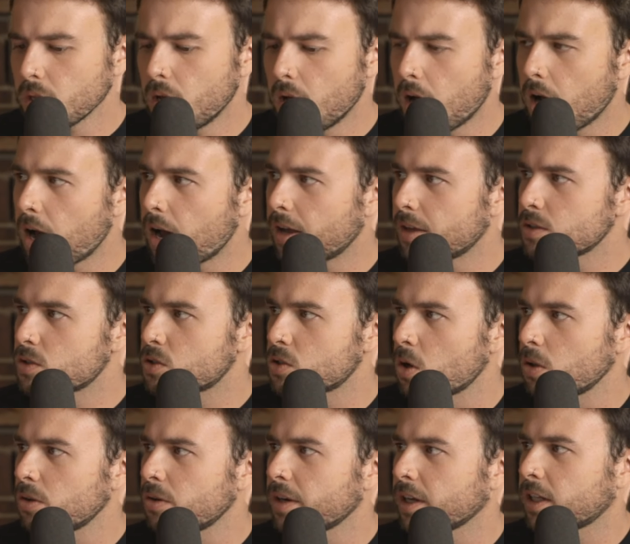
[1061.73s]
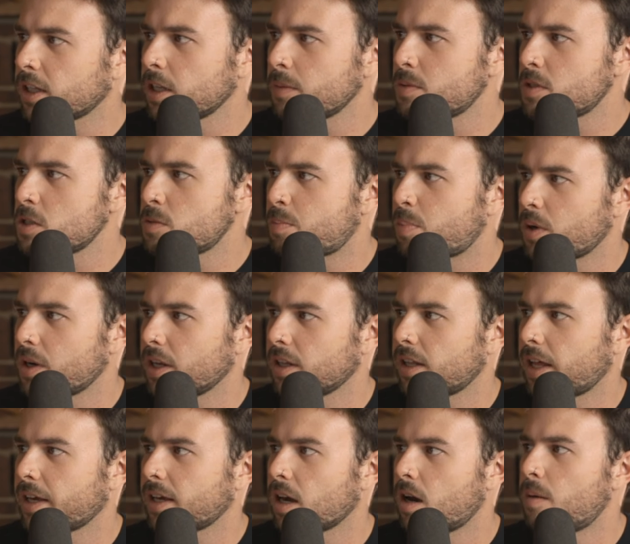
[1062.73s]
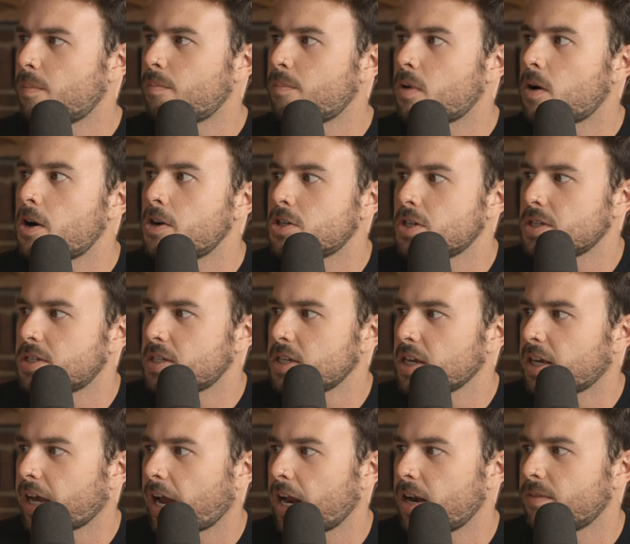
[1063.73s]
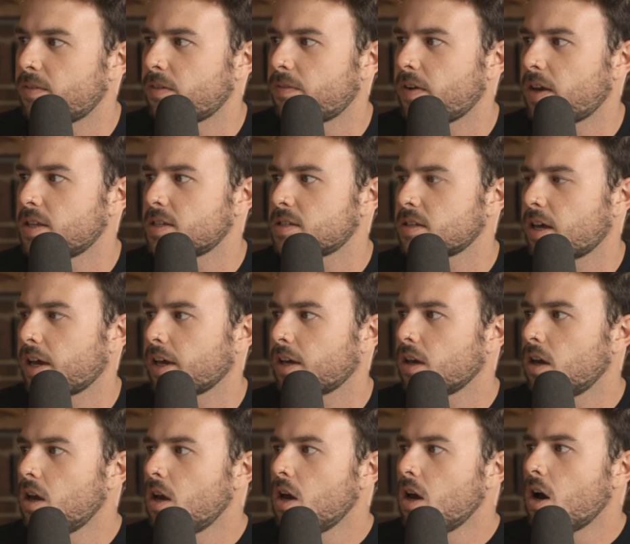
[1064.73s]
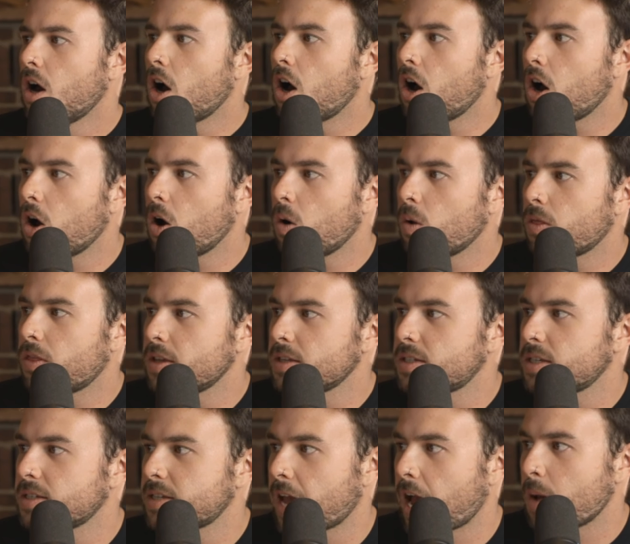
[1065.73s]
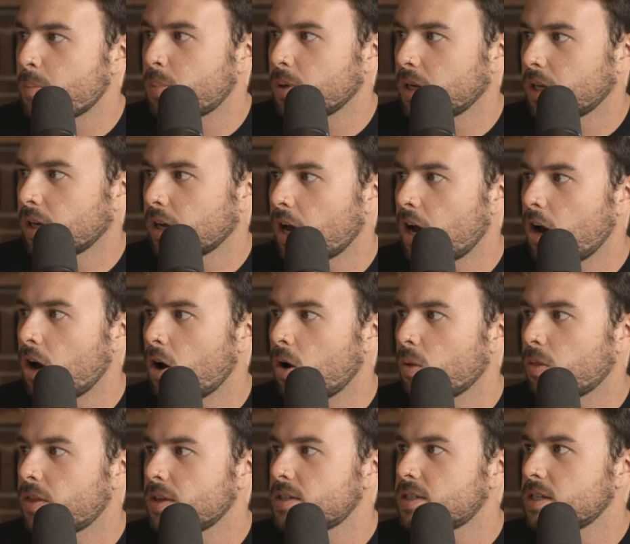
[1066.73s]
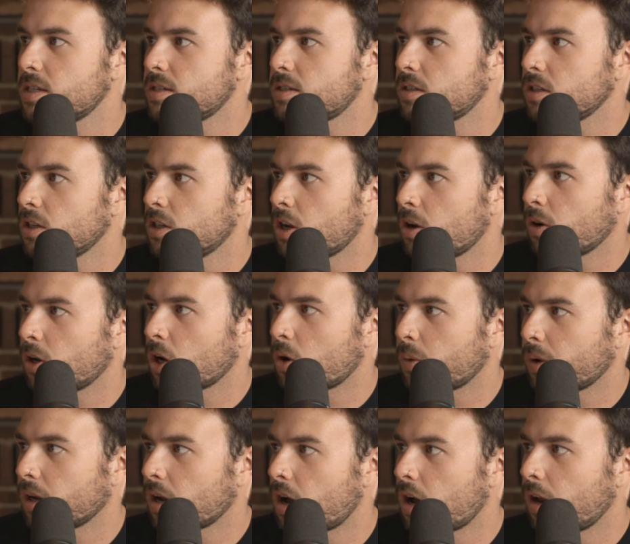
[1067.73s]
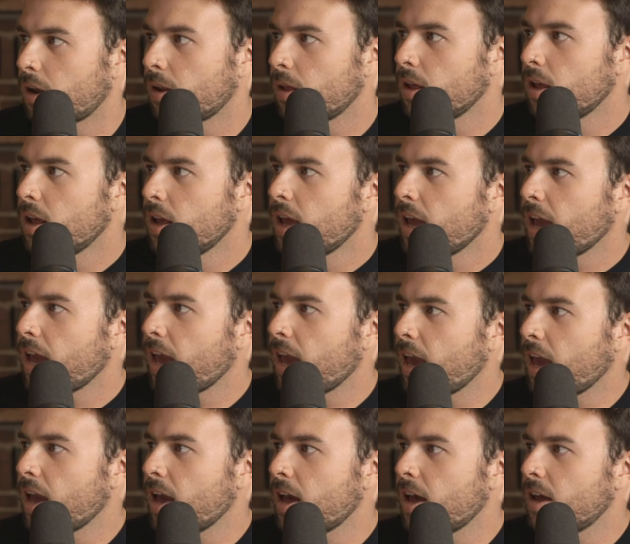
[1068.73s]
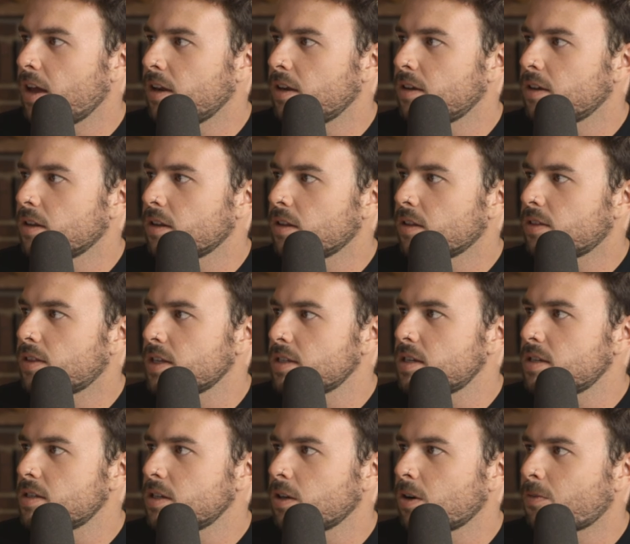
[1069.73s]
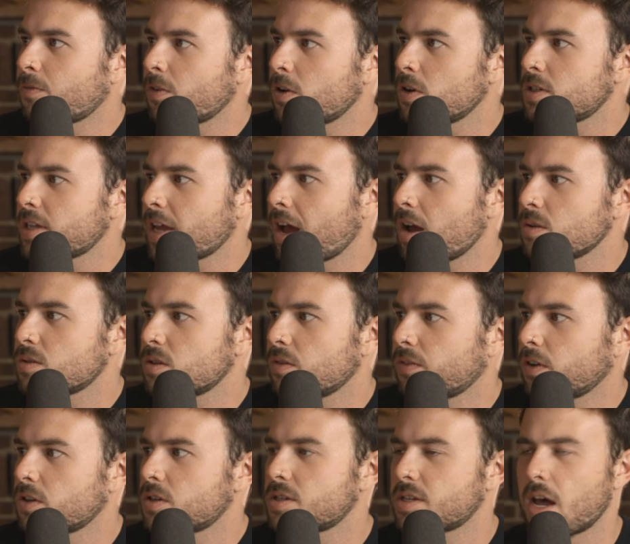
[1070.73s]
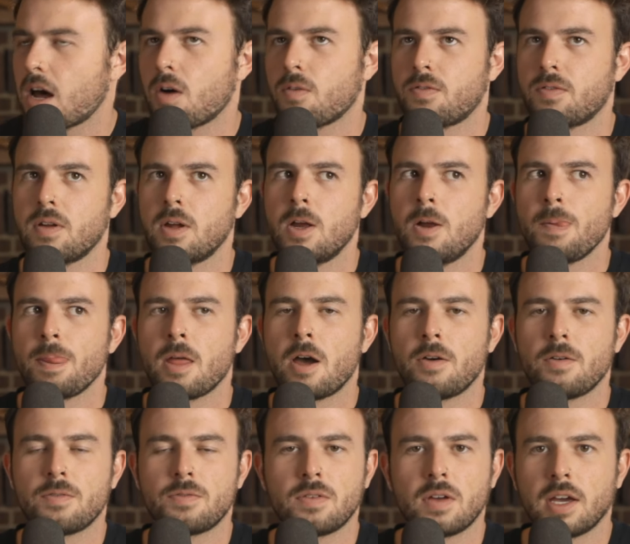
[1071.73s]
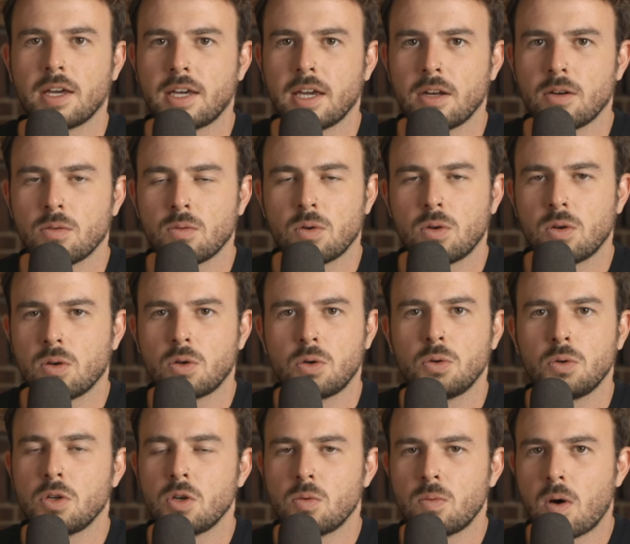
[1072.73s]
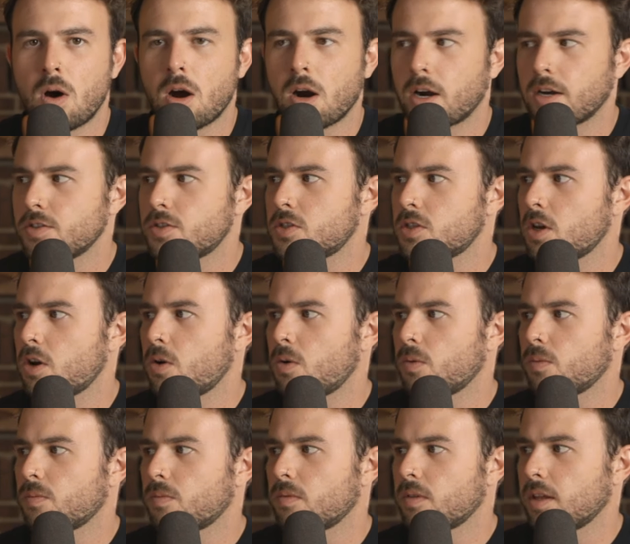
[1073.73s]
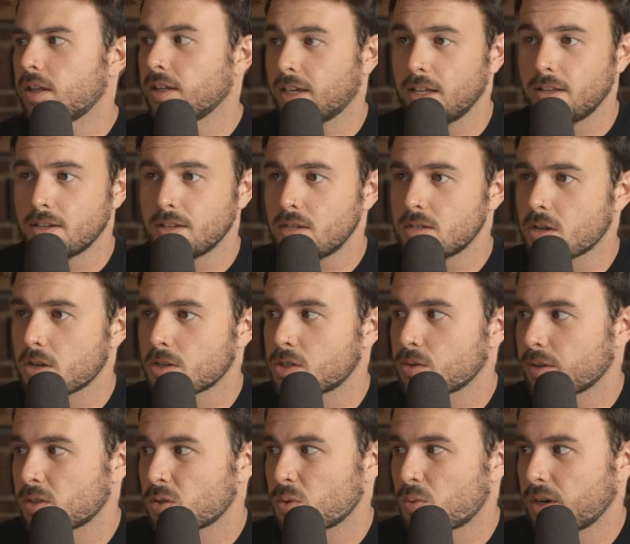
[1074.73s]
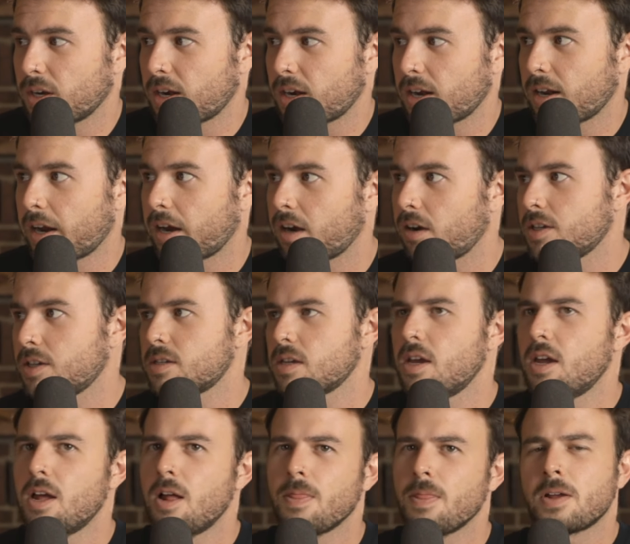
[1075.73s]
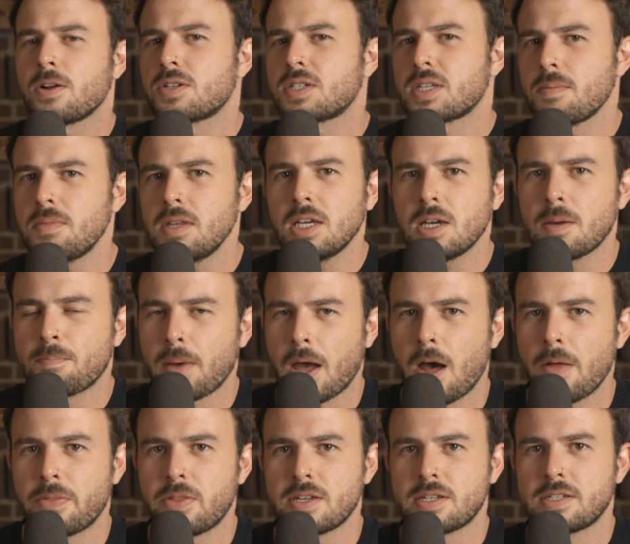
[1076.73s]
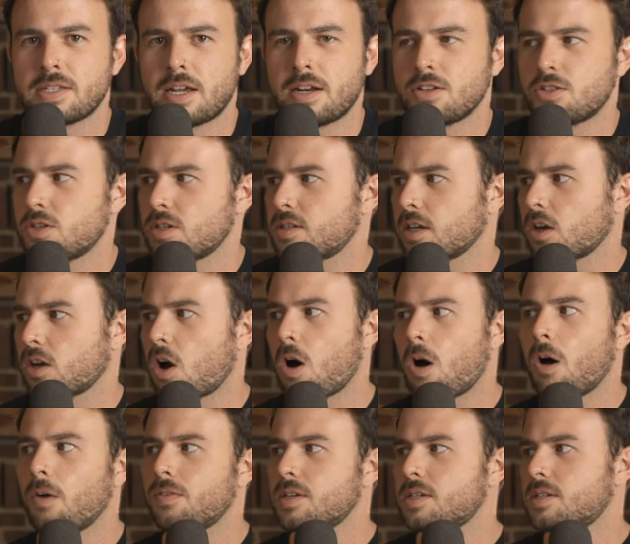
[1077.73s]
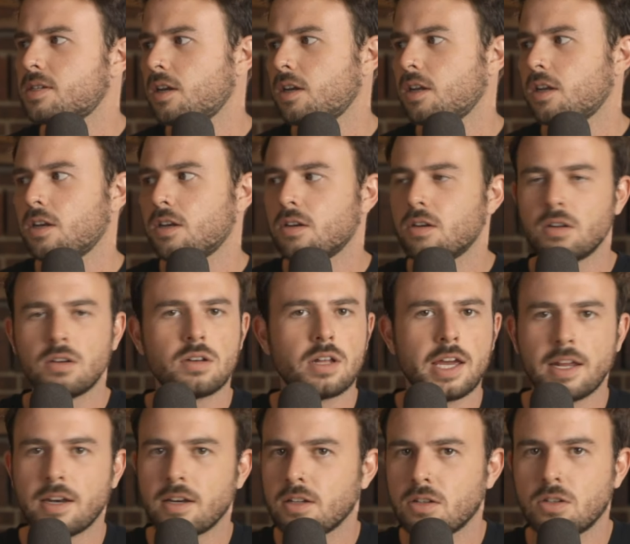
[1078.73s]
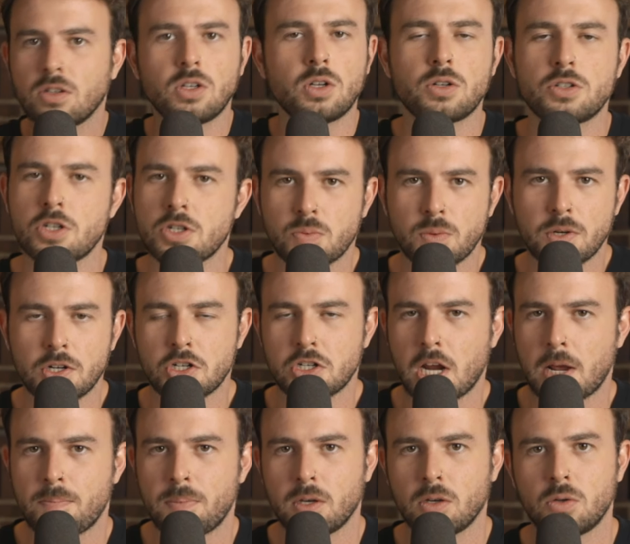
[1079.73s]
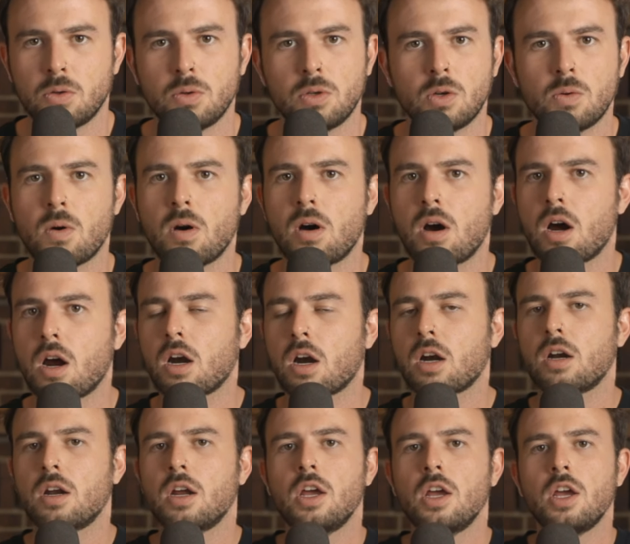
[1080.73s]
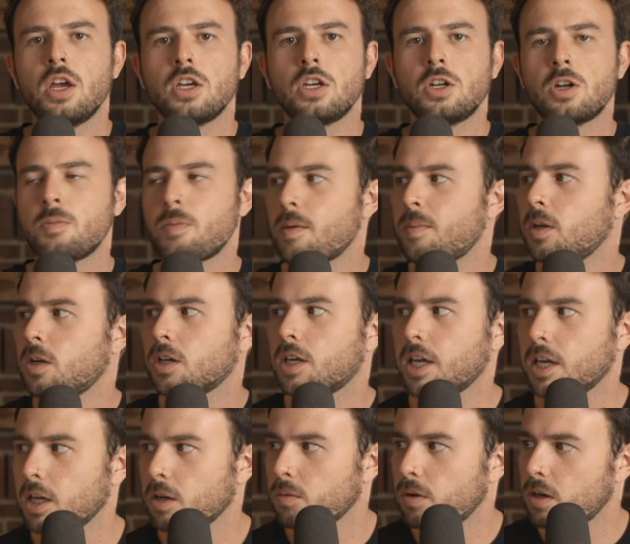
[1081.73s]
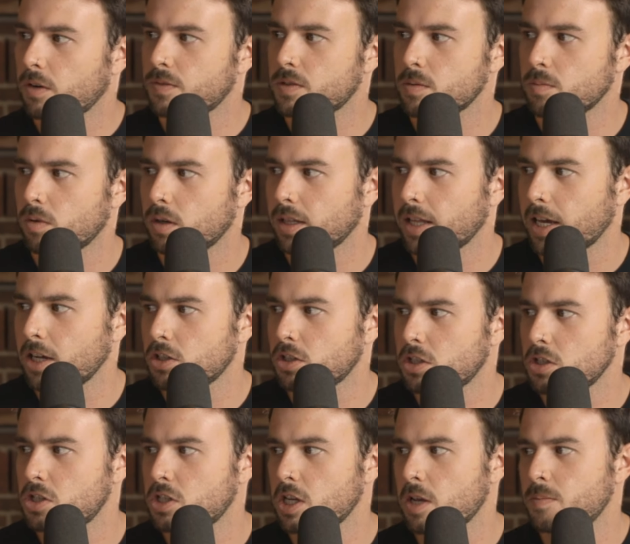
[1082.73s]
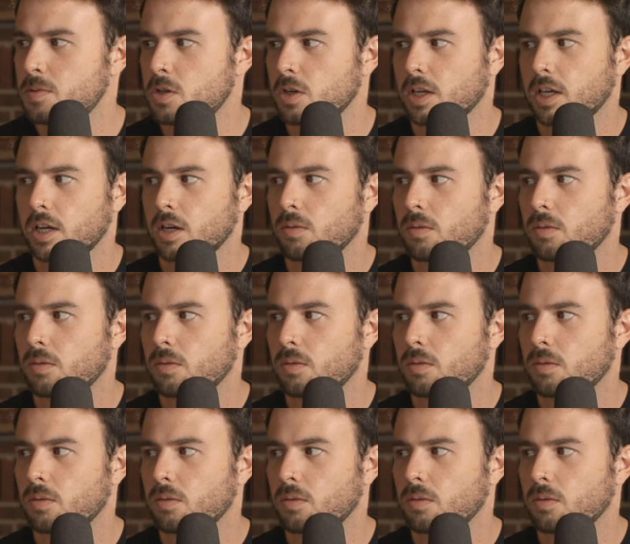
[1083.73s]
Uh, solar eclipses bring like emergency kind of events like, uh oh, this is happening. Uh oh, this is, you know, going on. And this is in your first house of yourself, of again, who you are. And so, again, this is also at 29 Aries. There's something about this that is just like all of a sudden it, you're just reshaping who you are you know maybe you're getting rid of some relationships you're getting